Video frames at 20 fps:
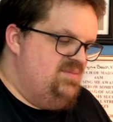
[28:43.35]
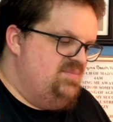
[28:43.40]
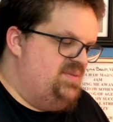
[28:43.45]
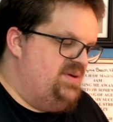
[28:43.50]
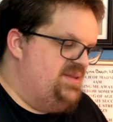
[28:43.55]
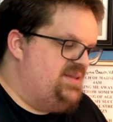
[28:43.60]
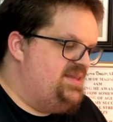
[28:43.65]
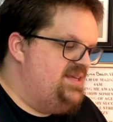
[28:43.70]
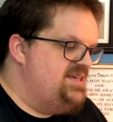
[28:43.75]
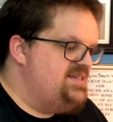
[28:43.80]

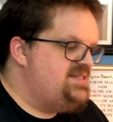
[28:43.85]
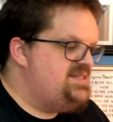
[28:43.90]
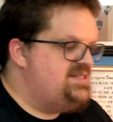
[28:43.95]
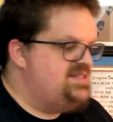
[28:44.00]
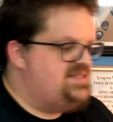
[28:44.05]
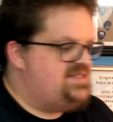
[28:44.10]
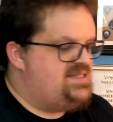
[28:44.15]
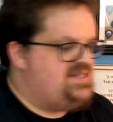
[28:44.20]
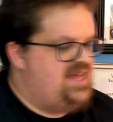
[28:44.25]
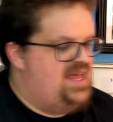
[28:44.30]
but this
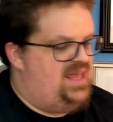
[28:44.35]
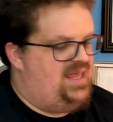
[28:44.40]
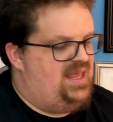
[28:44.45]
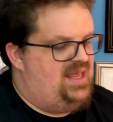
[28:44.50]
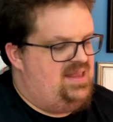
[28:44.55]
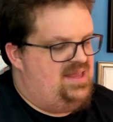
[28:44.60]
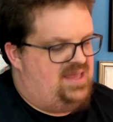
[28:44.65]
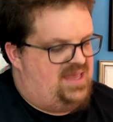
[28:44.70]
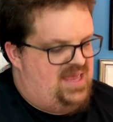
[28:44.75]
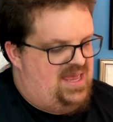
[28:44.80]
is
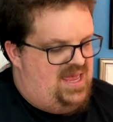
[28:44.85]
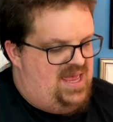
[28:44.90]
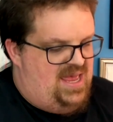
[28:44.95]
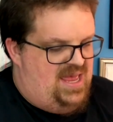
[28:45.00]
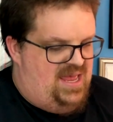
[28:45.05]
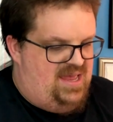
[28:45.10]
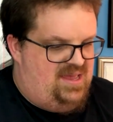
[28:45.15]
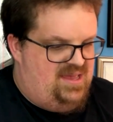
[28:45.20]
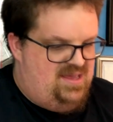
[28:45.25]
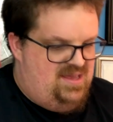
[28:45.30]
taking the
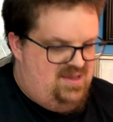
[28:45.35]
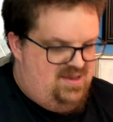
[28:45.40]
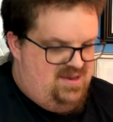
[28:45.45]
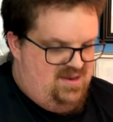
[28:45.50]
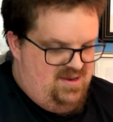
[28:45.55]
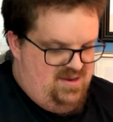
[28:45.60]
cake.